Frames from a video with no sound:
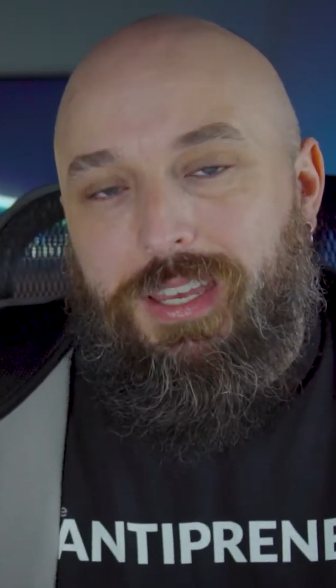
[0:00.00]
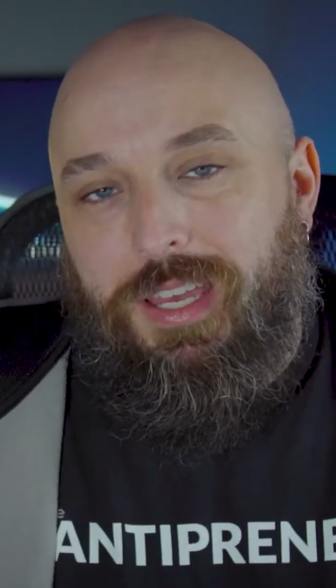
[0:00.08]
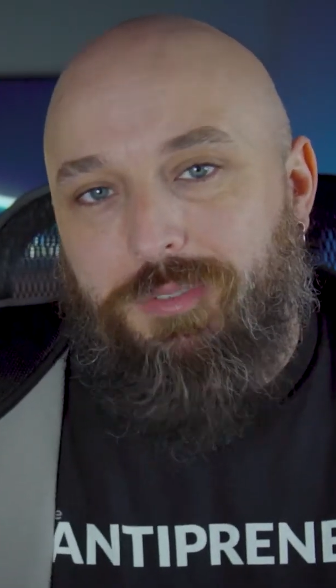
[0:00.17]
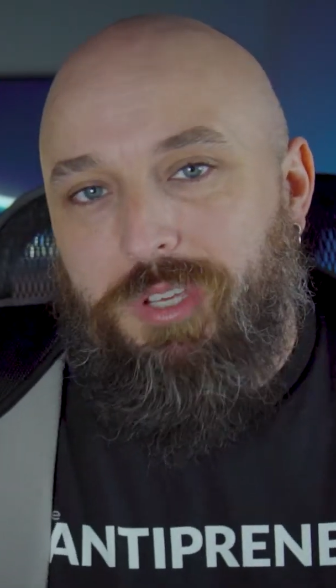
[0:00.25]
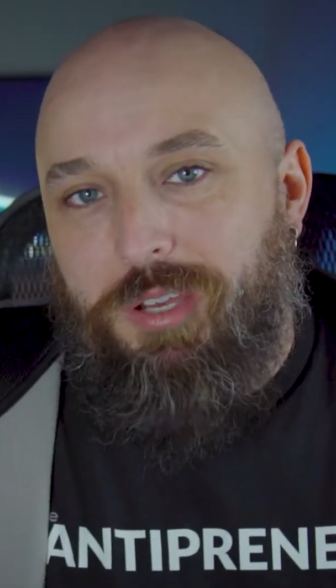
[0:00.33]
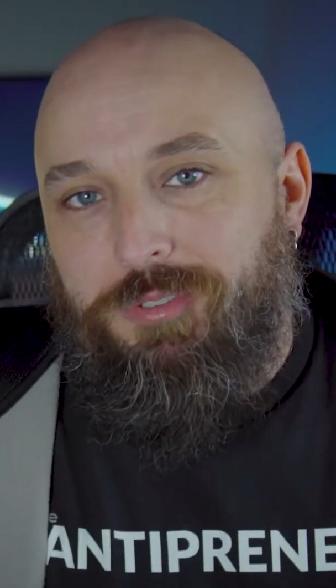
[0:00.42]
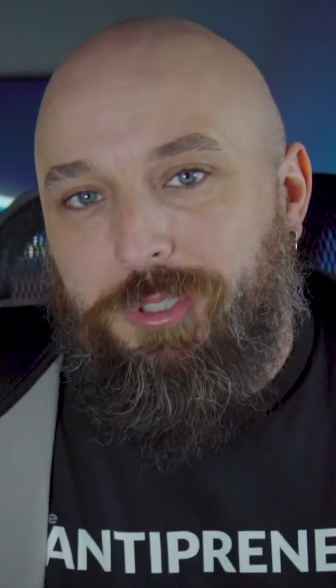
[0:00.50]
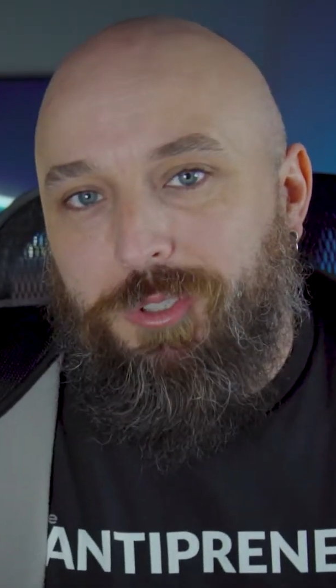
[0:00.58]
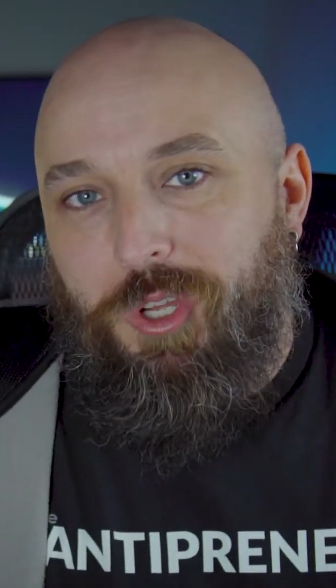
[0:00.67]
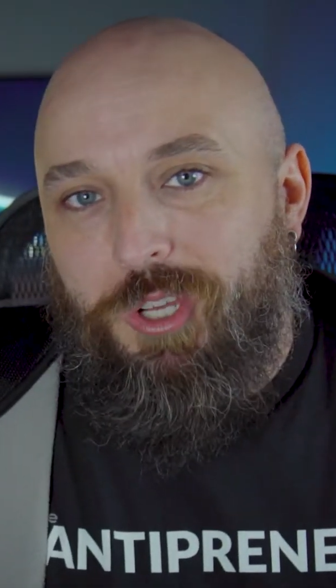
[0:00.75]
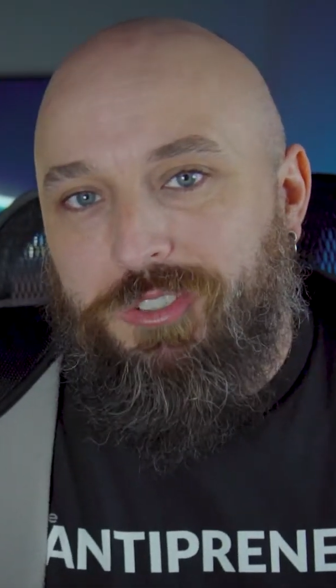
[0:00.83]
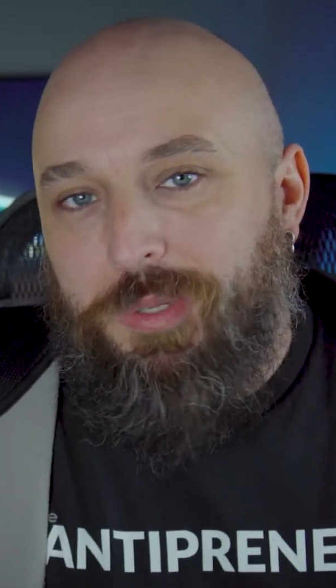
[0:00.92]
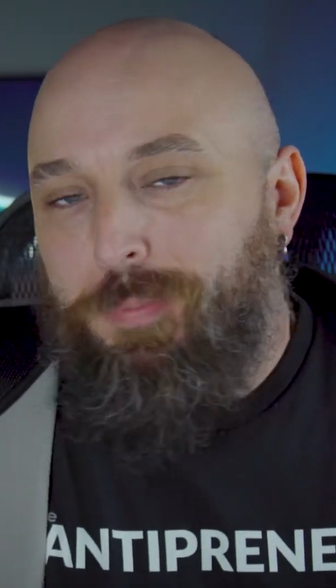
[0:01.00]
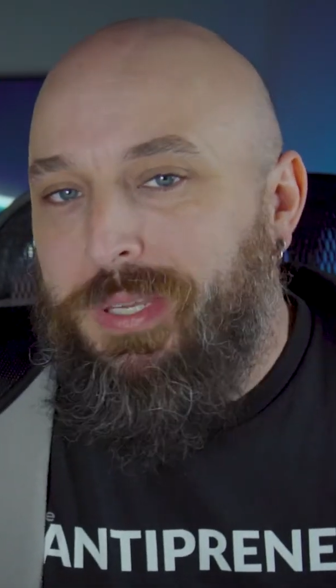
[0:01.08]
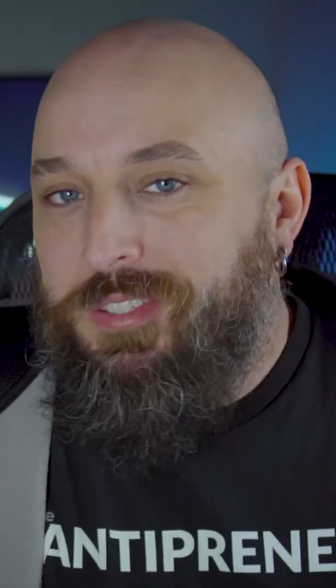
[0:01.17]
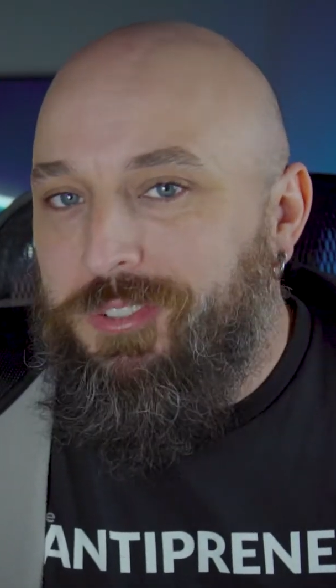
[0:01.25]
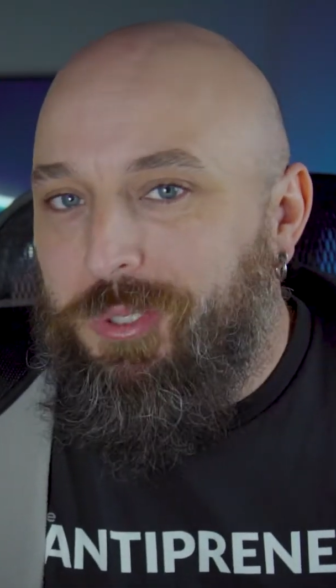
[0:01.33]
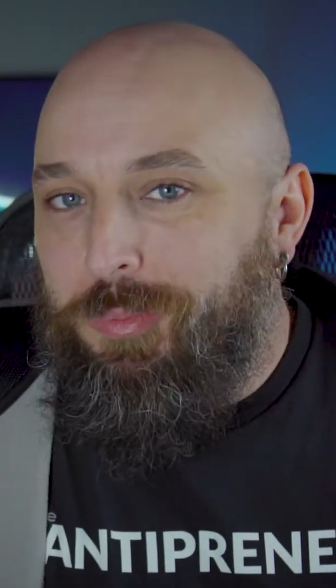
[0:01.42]
Have you ever lost a
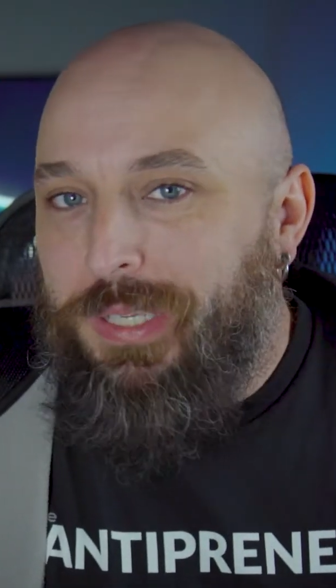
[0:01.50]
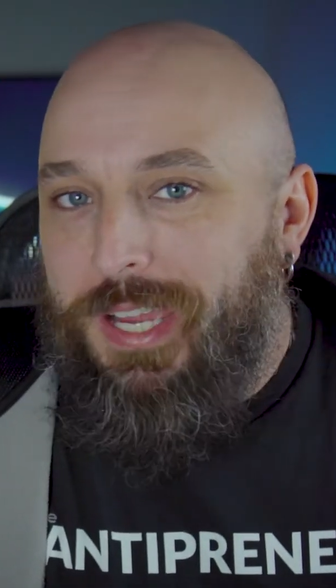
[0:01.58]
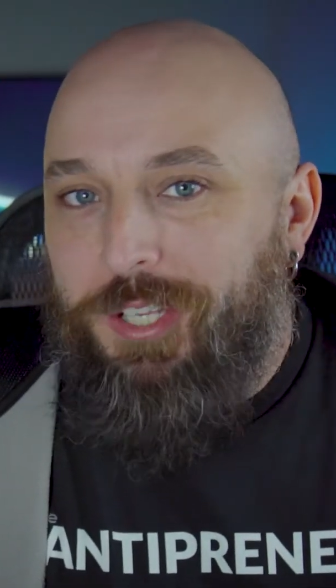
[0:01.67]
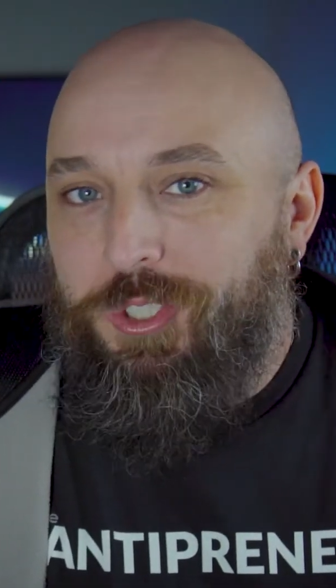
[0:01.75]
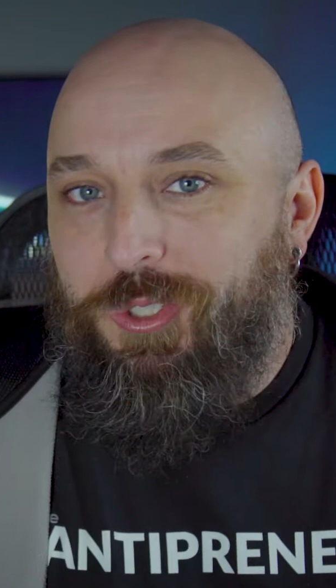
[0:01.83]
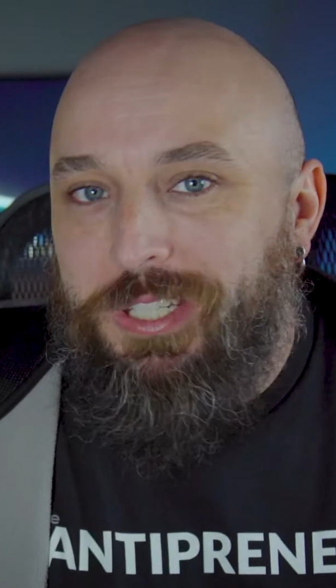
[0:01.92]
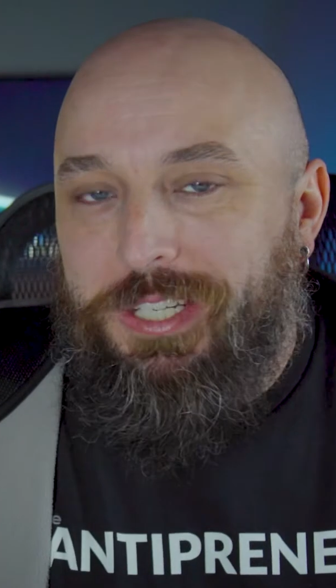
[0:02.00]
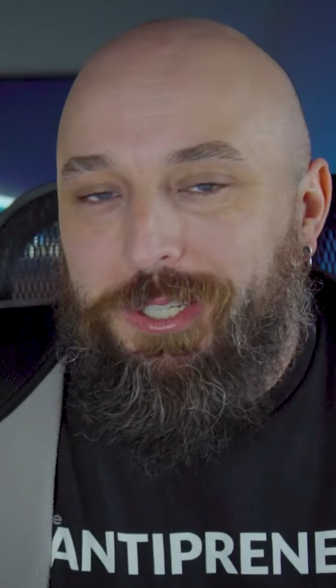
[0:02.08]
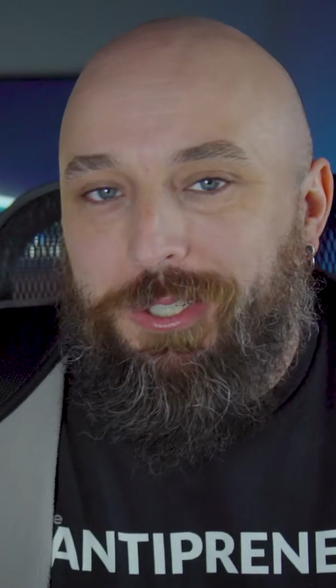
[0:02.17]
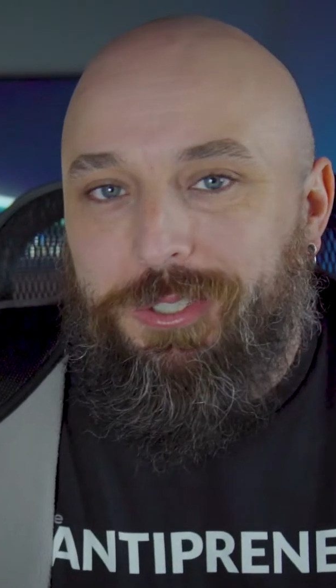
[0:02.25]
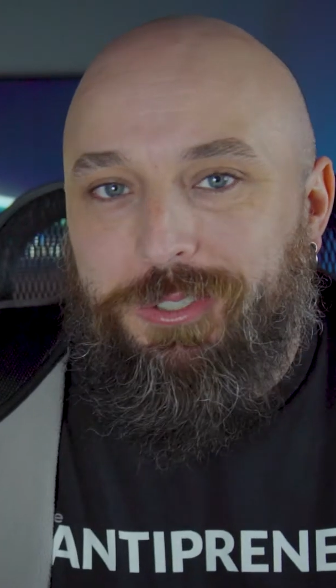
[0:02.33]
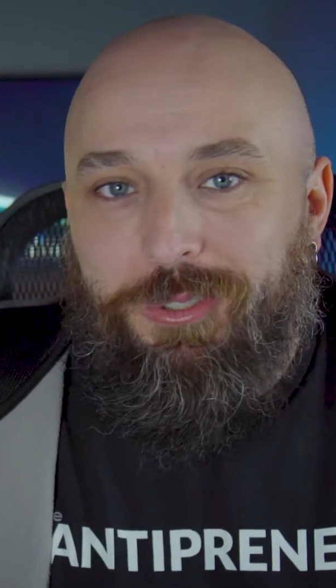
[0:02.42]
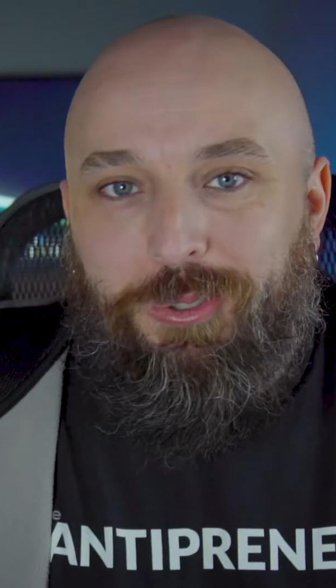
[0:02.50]
pencil behind your ear